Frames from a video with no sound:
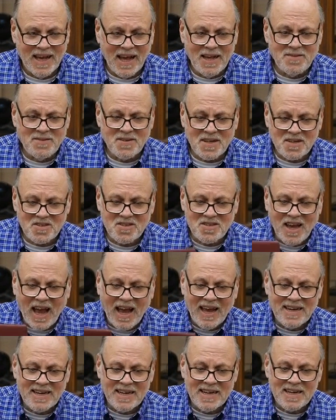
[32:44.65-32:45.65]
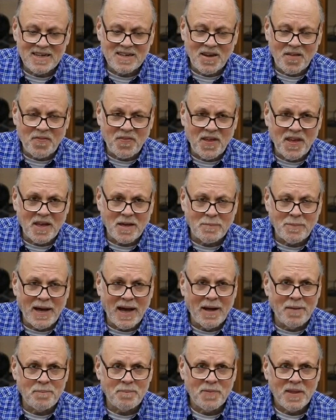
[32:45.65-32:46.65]
That's exciting to think
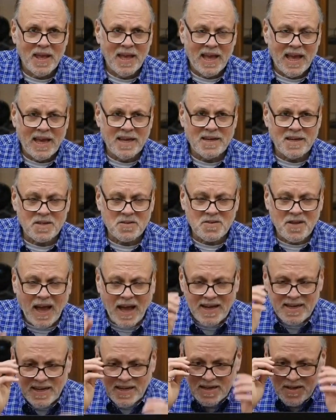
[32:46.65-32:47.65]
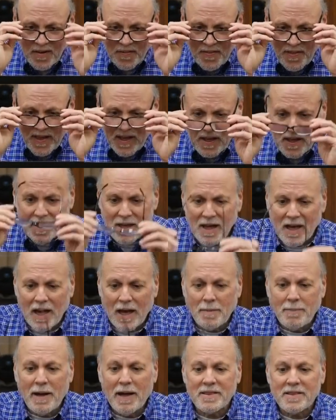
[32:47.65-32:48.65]
about, and exciting to think
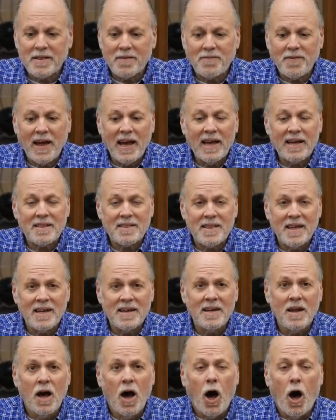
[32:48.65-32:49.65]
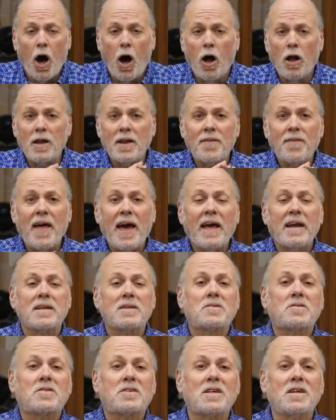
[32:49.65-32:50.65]
about the fact that all of that
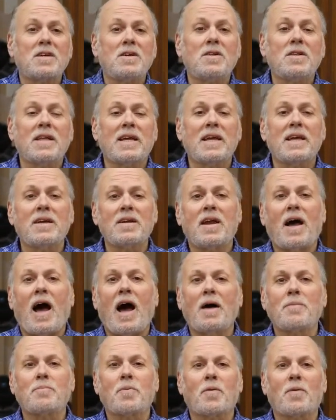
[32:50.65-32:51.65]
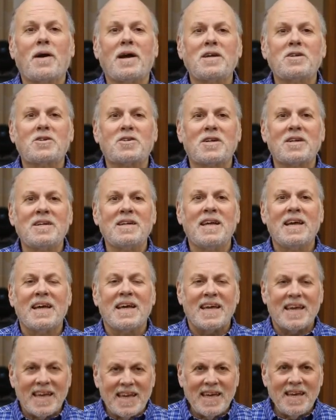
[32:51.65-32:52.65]
is still in operation
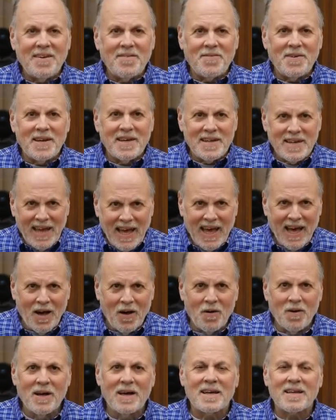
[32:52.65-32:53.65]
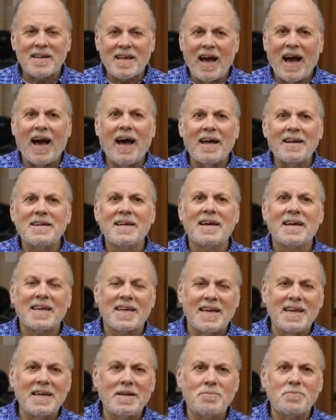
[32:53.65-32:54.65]
even now. God
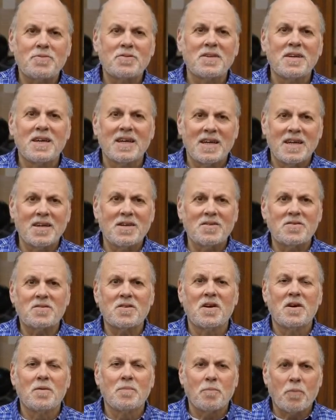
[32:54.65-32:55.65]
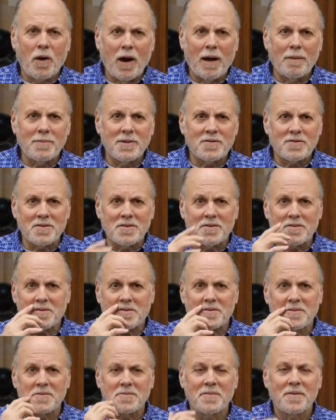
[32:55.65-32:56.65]
keeps his
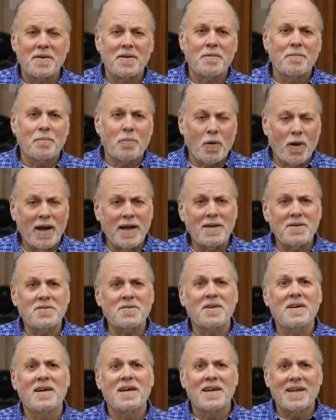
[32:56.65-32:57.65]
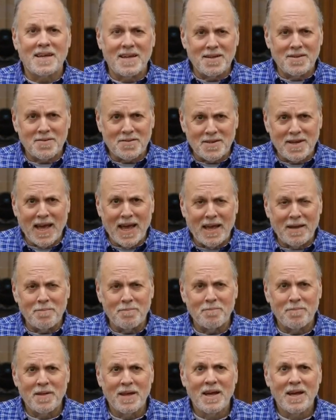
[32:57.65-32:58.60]
promises. Praise his name.